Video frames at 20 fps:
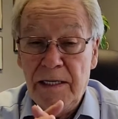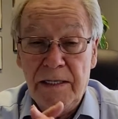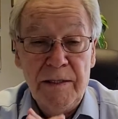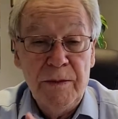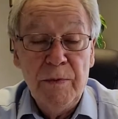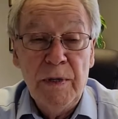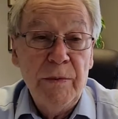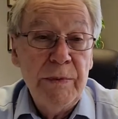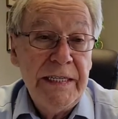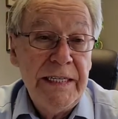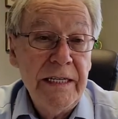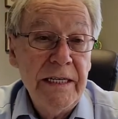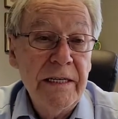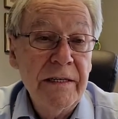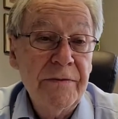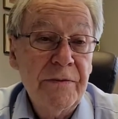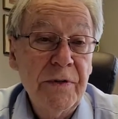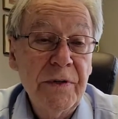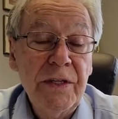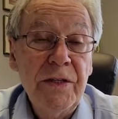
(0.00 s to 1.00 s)
well, we did
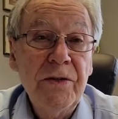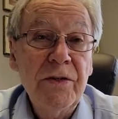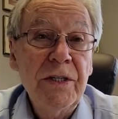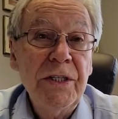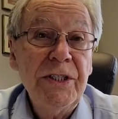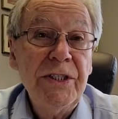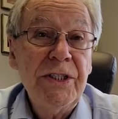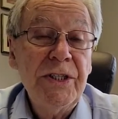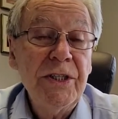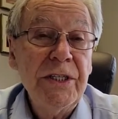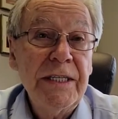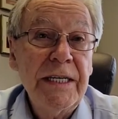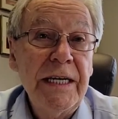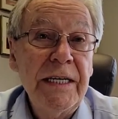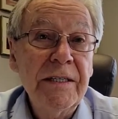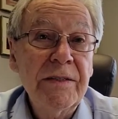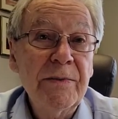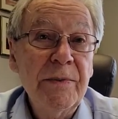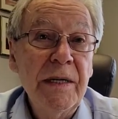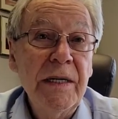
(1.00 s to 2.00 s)
it for the orange shirt day
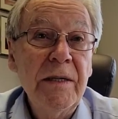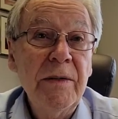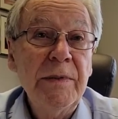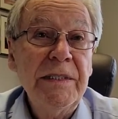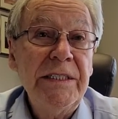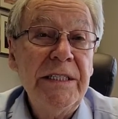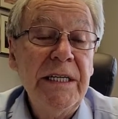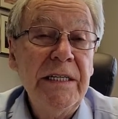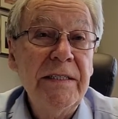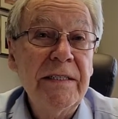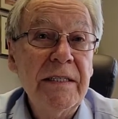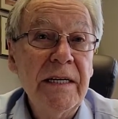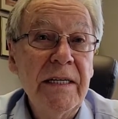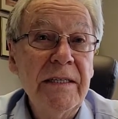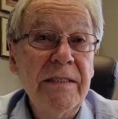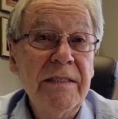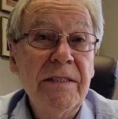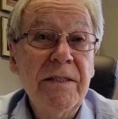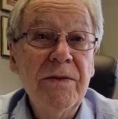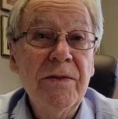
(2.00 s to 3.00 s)
as well. We changed the
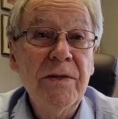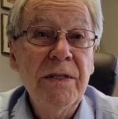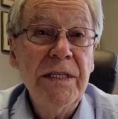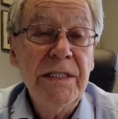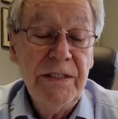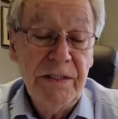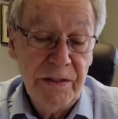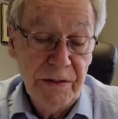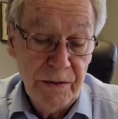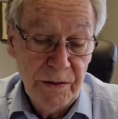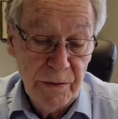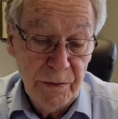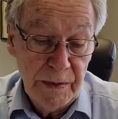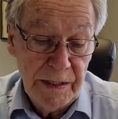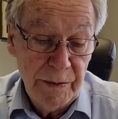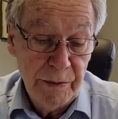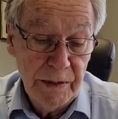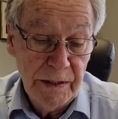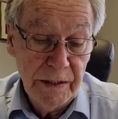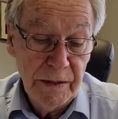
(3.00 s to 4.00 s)
lights to orange, so
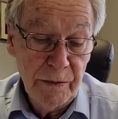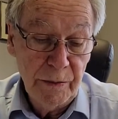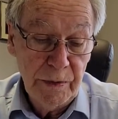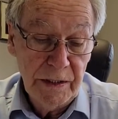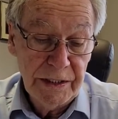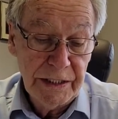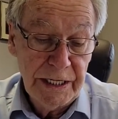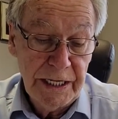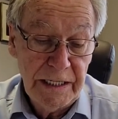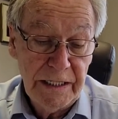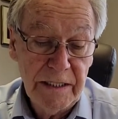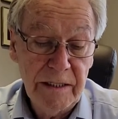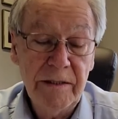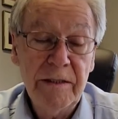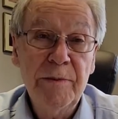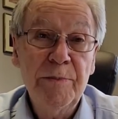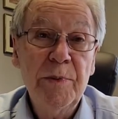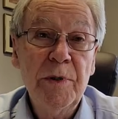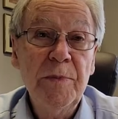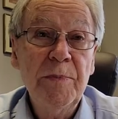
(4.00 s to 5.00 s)
we will we'll change them
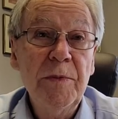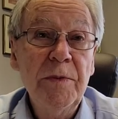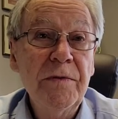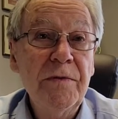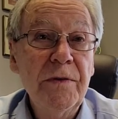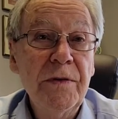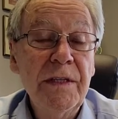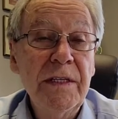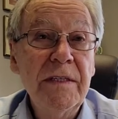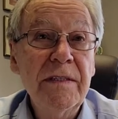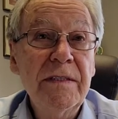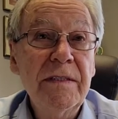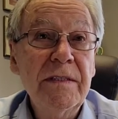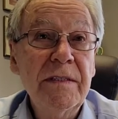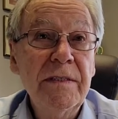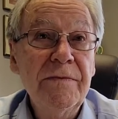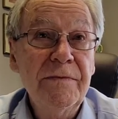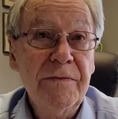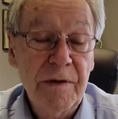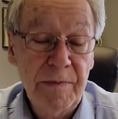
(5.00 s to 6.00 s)
to purple for
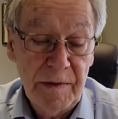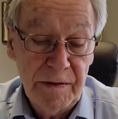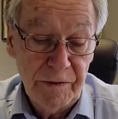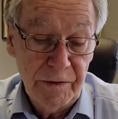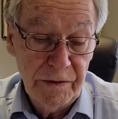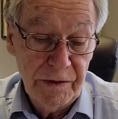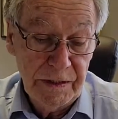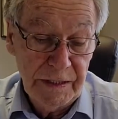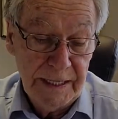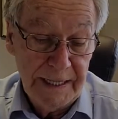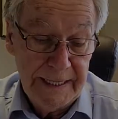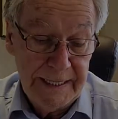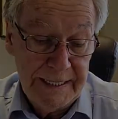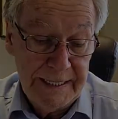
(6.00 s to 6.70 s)
this from the first to the